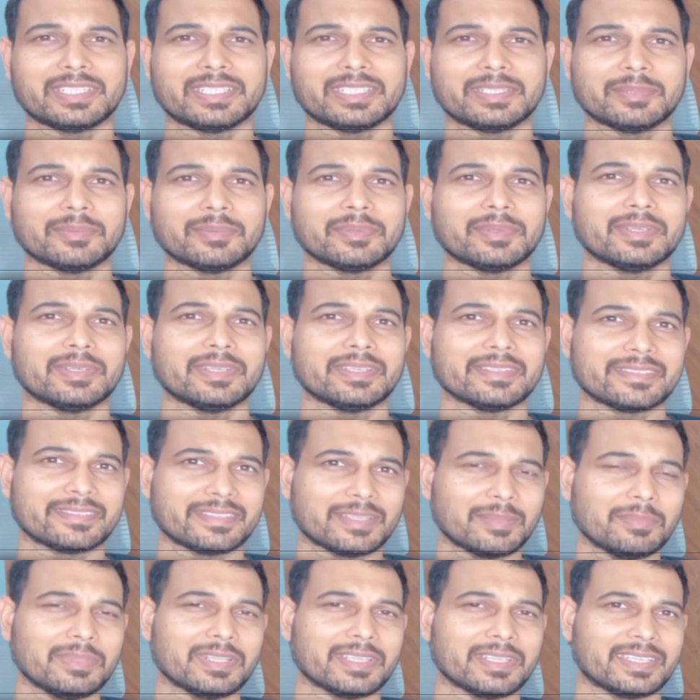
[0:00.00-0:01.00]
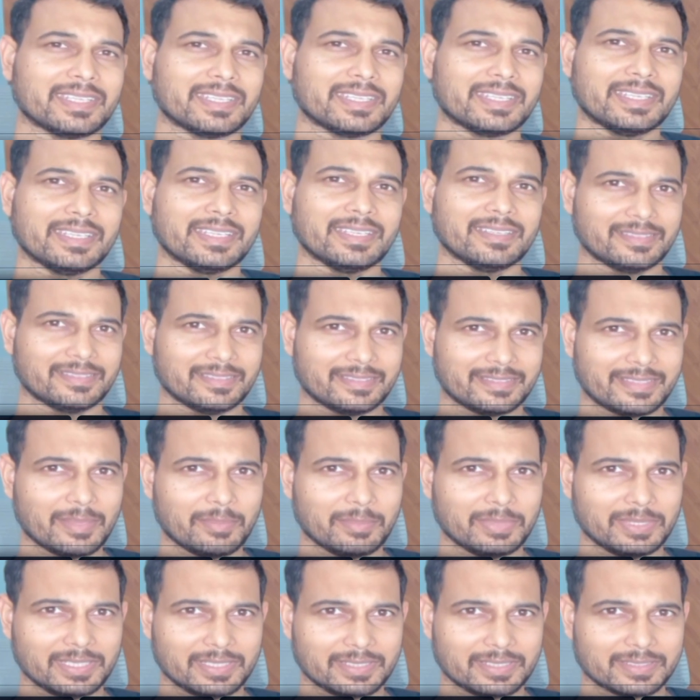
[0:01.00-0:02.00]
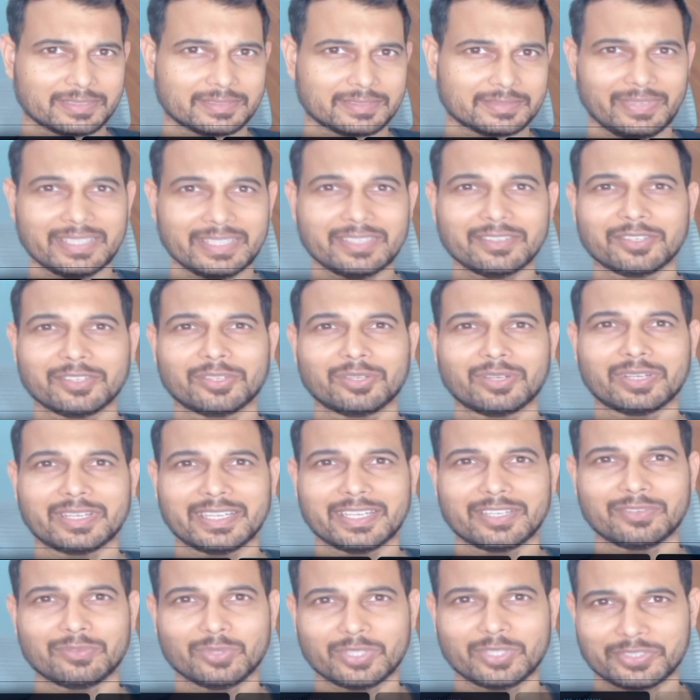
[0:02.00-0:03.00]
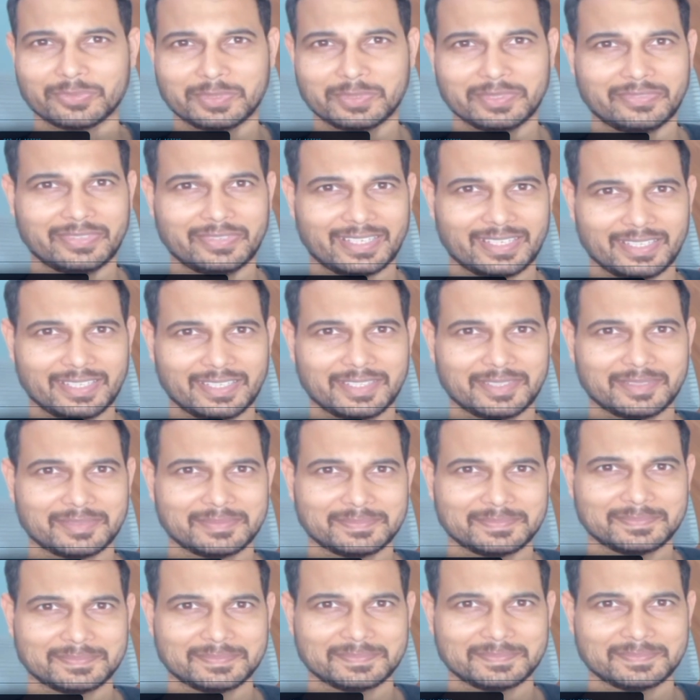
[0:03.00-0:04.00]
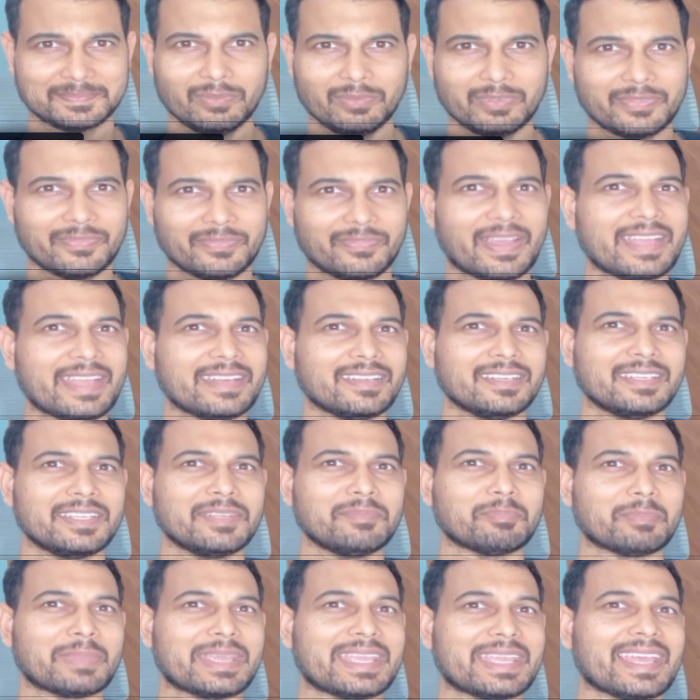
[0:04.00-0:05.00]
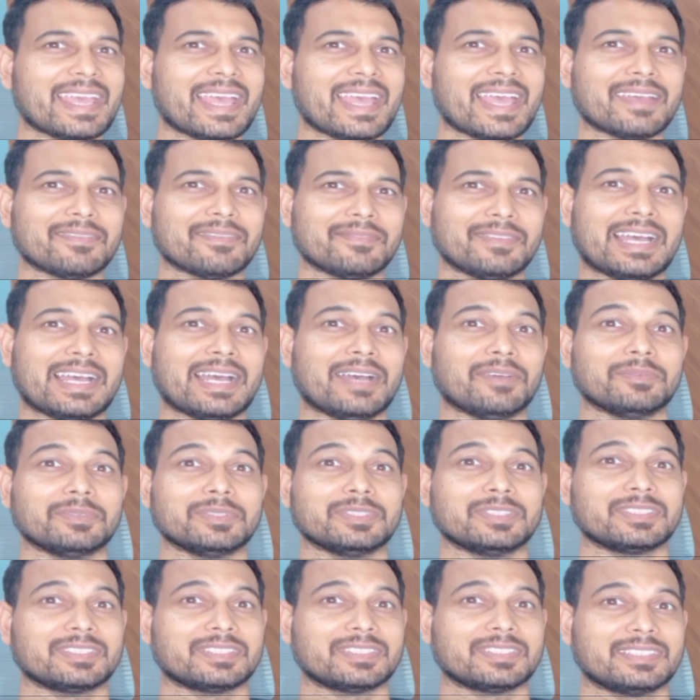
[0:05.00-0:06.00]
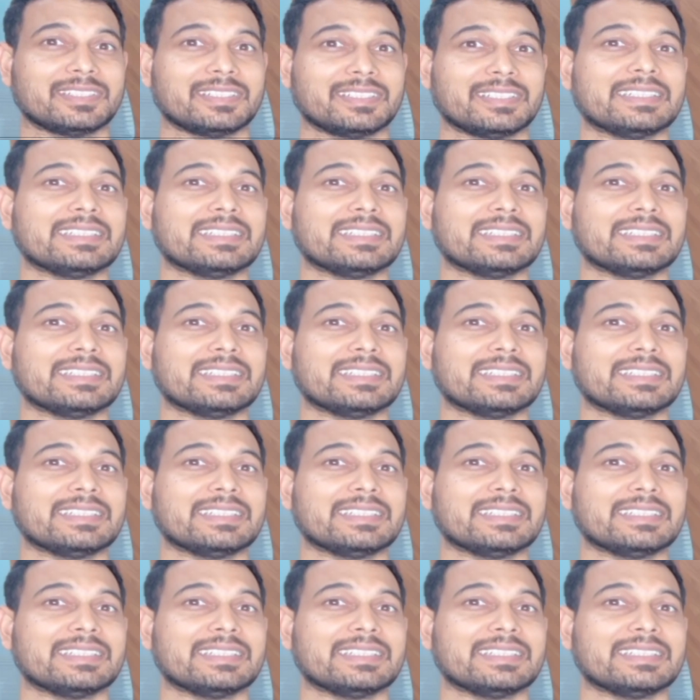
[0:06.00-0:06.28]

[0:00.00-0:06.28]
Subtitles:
of the assembly is assembled and whether or not it works perfectly. We finally may have our